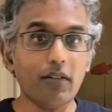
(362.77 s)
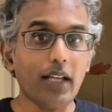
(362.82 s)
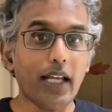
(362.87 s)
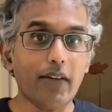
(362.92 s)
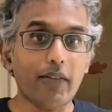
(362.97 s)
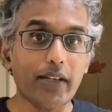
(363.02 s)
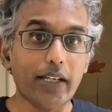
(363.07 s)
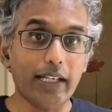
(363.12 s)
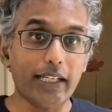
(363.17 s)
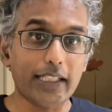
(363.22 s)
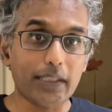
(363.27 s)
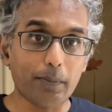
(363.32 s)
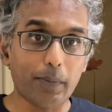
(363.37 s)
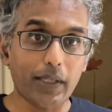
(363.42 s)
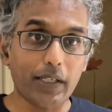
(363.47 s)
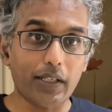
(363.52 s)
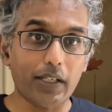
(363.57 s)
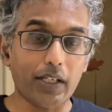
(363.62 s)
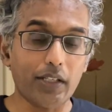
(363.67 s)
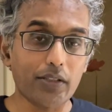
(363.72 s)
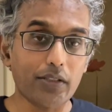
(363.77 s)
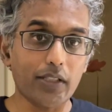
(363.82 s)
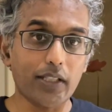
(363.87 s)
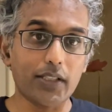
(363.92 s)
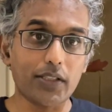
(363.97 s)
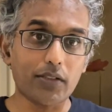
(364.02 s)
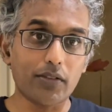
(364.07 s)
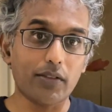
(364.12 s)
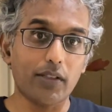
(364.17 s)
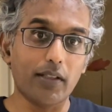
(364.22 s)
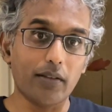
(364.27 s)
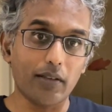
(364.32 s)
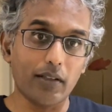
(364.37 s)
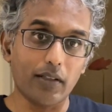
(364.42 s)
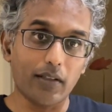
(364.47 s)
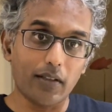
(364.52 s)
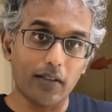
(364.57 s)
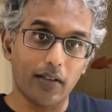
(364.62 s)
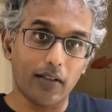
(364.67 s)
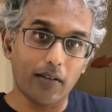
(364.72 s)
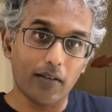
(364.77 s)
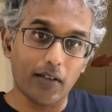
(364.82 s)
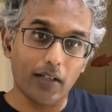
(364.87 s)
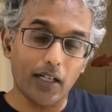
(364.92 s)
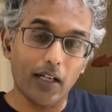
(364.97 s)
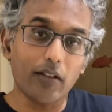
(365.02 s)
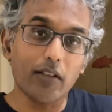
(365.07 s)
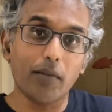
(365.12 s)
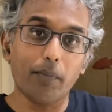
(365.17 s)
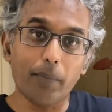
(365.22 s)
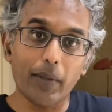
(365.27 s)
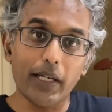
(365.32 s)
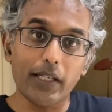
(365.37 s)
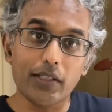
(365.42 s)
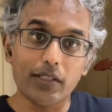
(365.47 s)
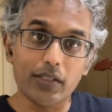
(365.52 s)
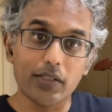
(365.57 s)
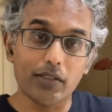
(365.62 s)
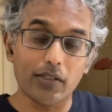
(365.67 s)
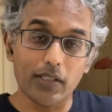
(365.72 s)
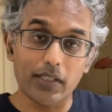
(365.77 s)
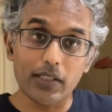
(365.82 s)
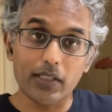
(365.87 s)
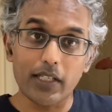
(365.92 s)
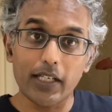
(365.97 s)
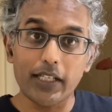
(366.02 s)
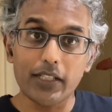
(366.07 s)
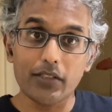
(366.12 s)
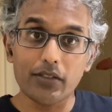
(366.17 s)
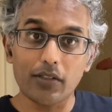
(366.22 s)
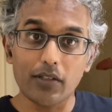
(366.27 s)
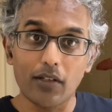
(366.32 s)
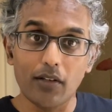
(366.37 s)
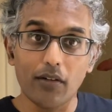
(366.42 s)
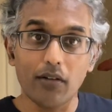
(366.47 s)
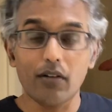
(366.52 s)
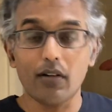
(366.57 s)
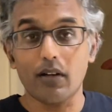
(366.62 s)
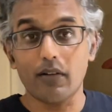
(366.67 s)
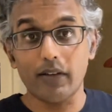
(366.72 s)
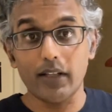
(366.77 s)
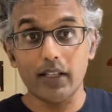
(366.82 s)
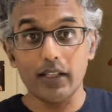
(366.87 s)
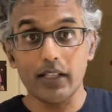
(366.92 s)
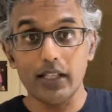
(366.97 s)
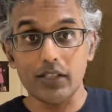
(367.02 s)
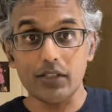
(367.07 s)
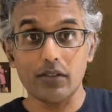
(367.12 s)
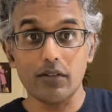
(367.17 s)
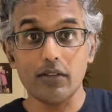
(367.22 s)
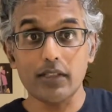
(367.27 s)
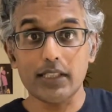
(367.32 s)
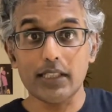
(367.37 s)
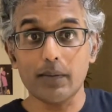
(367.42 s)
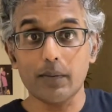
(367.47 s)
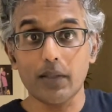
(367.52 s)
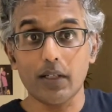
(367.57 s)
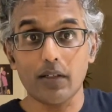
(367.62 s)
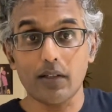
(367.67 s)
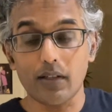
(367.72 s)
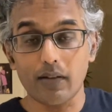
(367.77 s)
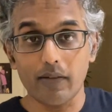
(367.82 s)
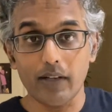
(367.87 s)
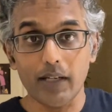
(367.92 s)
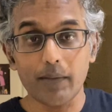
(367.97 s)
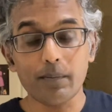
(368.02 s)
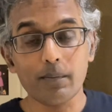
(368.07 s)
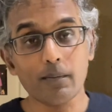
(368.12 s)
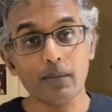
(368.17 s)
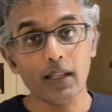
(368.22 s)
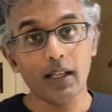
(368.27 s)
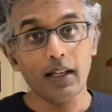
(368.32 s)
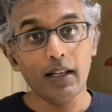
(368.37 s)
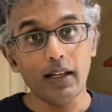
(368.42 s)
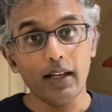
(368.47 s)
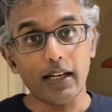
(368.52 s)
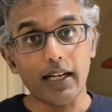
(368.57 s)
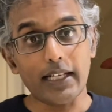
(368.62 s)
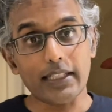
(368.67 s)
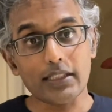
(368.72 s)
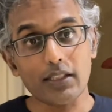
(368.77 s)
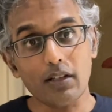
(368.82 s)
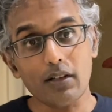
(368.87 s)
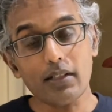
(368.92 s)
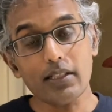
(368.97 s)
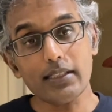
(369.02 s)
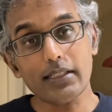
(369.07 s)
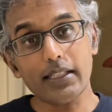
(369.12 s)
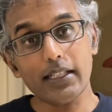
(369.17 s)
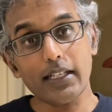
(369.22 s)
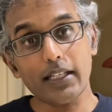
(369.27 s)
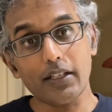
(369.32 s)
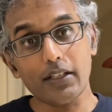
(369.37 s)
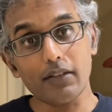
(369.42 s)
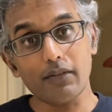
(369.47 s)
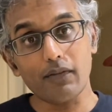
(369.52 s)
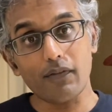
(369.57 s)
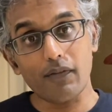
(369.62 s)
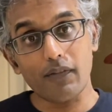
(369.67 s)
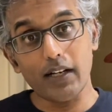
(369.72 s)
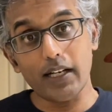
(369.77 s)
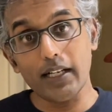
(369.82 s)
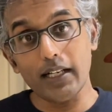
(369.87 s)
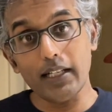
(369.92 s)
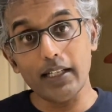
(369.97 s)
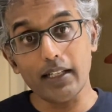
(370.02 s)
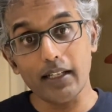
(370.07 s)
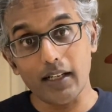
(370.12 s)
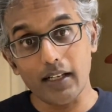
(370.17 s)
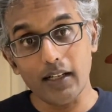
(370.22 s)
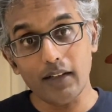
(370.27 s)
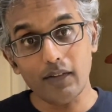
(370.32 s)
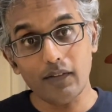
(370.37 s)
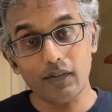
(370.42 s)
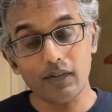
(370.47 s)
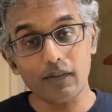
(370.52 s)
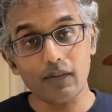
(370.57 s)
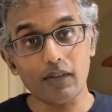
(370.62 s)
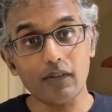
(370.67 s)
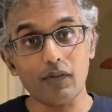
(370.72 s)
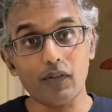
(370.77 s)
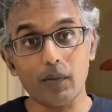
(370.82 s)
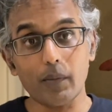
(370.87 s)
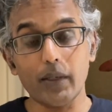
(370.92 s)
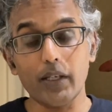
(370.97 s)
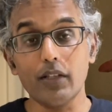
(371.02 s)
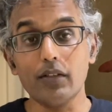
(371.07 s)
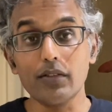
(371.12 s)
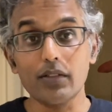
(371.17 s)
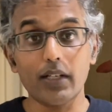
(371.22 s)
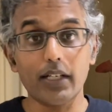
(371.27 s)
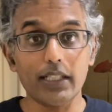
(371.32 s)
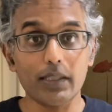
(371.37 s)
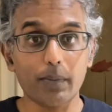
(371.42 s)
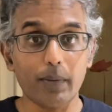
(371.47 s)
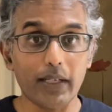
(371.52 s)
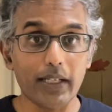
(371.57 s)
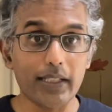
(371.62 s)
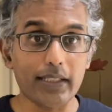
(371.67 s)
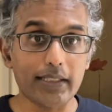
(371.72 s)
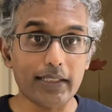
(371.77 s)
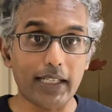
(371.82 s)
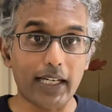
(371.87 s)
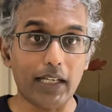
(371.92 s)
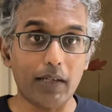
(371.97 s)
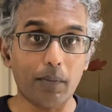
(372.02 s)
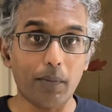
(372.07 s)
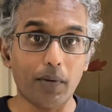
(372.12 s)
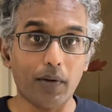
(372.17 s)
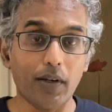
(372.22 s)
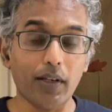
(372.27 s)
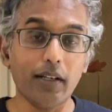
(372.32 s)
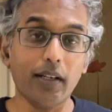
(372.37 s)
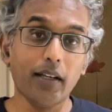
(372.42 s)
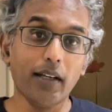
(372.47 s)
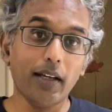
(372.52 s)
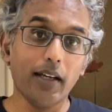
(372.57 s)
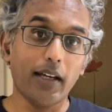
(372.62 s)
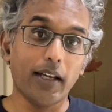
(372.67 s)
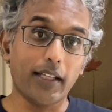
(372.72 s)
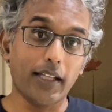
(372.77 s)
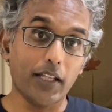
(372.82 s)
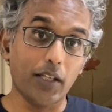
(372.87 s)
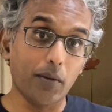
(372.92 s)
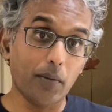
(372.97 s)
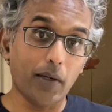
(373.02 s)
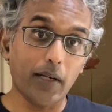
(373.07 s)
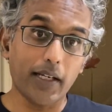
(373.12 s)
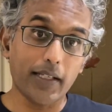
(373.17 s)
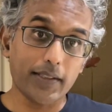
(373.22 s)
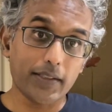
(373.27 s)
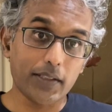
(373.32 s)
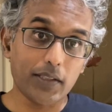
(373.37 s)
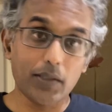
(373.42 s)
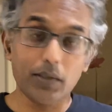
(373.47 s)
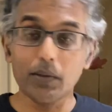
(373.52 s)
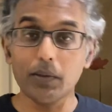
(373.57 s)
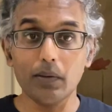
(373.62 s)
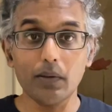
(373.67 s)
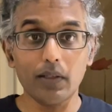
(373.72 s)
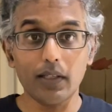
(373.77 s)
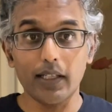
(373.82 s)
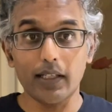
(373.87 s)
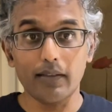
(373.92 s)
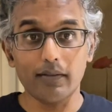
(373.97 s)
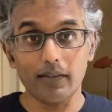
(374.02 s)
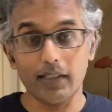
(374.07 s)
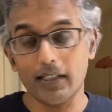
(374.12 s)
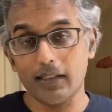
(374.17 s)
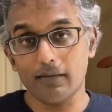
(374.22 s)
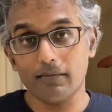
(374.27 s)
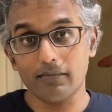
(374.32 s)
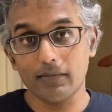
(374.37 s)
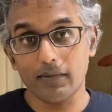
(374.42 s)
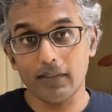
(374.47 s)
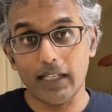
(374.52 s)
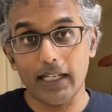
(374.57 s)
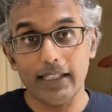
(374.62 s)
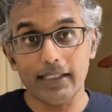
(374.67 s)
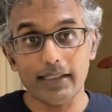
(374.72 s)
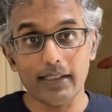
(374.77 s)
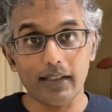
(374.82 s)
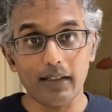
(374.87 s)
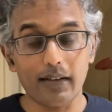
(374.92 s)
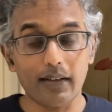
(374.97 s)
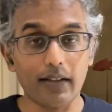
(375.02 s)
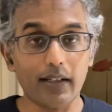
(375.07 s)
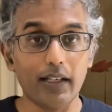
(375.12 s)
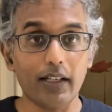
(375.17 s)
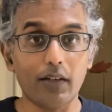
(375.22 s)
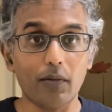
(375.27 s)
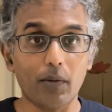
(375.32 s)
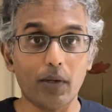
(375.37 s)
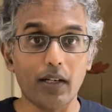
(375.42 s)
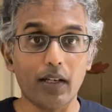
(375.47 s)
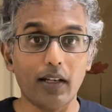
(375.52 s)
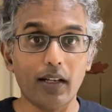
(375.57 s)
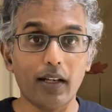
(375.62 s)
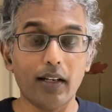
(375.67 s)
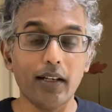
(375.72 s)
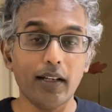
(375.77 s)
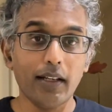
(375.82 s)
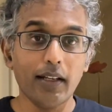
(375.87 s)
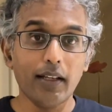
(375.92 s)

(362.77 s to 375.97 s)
have any expectation as to the, the how the pages or the screen should look or whether they should look similar to the web. As long as they are friendly enough from a user experience standpoint and the UI is cool and, and nice and current and whatnot,